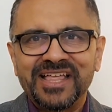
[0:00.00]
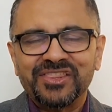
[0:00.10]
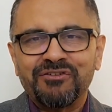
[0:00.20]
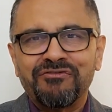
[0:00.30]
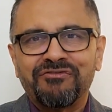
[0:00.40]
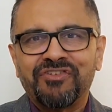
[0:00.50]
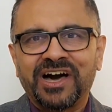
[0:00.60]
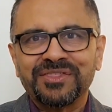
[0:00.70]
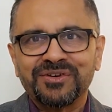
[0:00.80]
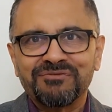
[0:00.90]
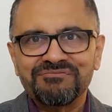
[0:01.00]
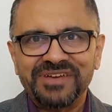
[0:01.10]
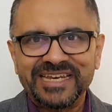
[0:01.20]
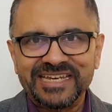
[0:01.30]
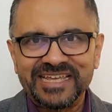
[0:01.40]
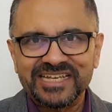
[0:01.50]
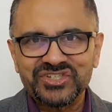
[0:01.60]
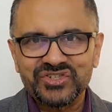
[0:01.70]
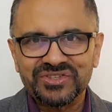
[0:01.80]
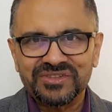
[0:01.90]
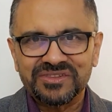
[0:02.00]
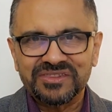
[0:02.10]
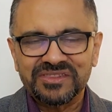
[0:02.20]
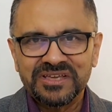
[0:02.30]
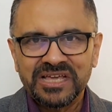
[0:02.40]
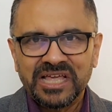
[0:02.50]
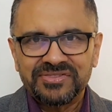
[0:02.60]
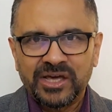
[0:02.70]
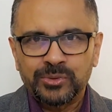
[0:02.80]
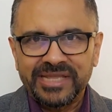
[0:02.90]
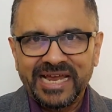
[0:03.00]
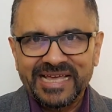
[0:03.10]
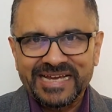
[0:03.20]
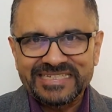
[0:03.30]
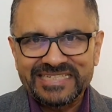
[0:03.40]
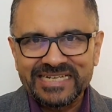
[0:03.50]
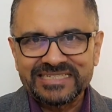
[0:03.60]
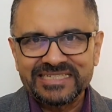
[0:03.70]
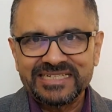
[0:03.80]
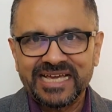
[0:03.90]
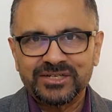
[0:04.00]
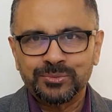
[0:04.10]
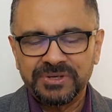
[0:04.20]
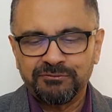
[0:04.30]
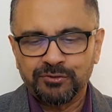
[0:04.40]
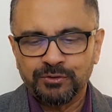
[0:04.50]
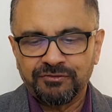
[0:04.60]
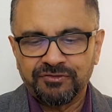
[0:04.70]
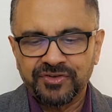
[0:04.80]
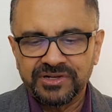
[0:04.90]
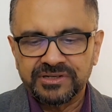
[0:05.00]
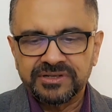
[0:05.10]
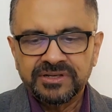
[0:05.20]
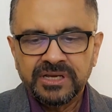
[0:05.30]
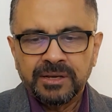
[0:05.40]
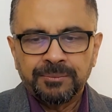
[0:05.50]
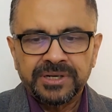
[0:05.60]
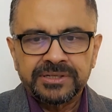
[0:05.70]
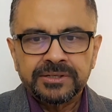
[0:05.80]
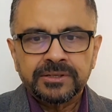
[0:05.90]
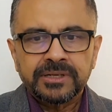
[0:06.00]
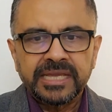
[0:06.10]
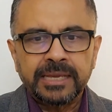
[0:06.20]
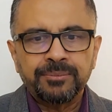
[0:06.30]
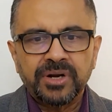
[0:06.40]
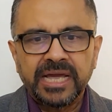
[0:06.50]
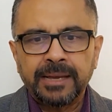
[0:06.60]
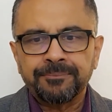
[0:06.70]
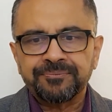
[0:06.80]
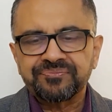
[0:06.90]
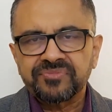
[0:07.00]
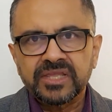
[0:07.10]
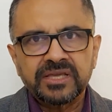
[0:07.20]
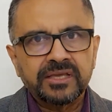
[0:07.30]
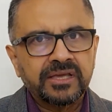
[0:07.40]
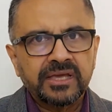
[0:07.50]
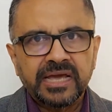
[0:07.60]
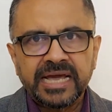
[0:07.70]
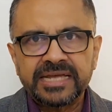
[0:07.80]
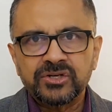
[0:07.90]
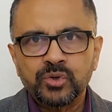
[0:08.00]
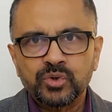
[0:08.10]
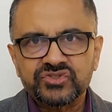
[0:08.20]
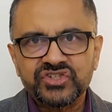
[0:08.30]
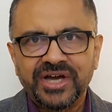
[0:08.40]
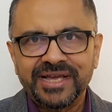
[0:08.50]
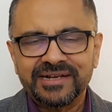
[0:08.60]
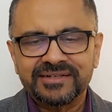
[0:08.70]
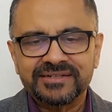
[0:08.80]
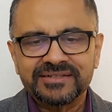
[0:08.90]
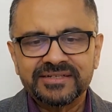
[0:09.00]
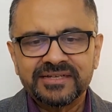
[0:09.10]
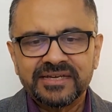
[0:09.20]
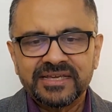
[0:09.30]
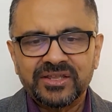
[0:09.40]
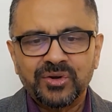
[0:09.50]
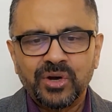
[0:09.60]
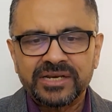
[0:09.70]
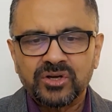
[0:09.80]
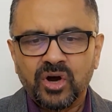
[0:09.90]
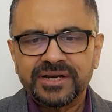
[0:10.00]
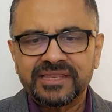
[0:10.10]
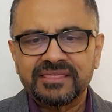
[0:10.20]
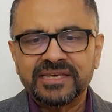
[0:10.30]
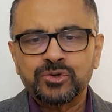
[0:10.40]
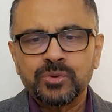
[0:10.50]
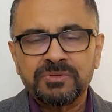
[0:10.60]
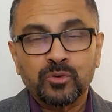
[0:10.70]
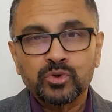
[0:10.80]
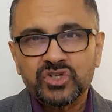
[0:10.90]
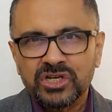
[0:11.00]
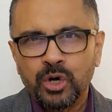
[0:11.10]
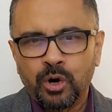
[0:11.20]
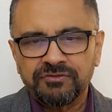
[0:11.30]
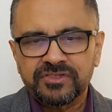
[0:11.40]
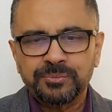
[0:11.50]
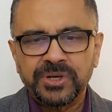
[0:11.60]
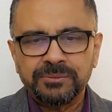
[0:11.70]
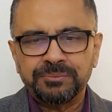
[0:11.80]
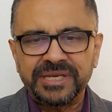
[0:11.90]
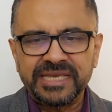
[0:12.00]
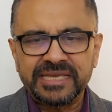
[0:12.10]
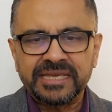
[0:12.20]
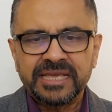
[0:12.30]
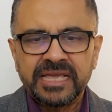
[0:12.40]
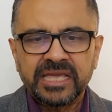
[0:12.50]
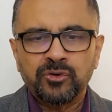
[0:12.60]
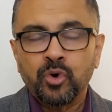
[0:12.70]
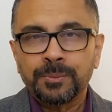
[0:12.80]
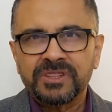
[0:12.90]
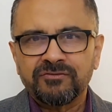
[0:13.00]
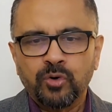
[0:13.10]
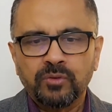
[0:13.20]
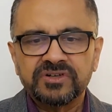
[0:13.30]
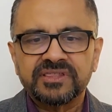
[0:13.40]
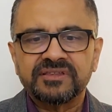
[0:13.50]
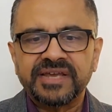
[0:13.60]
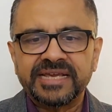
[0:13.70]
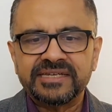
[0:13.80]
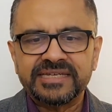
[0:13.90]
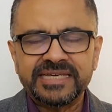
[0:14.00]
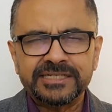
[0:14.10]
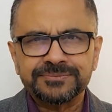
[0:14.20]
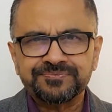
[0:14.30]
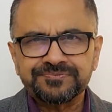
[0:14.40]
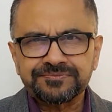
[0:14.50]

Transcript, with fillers: the father of many nations. Now that identity had to be fulfilled, but Abraham had no child, you know, and God had said to him, so shall your offspring be. In Romans 4 verse 19,